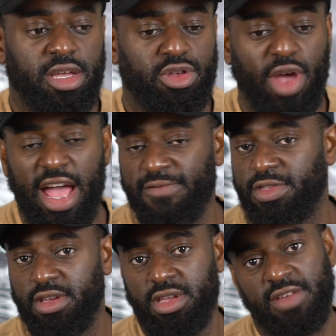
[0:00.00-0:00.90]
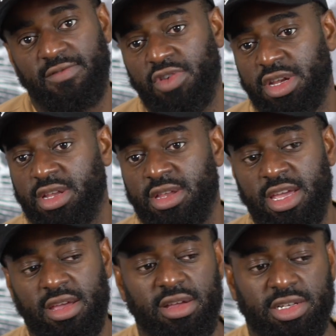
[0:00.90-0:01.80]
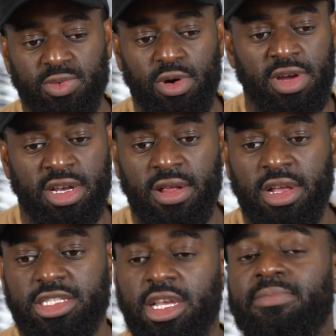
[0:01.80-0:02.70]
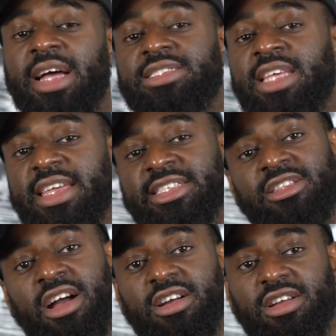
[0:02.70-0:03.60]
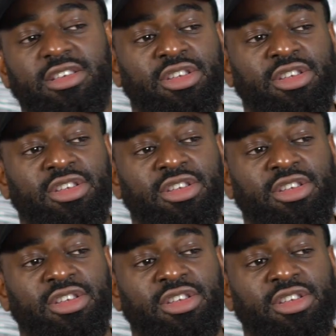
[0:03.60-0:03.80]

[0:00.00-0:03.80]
You have to give credit there as well. And some might say it's luck.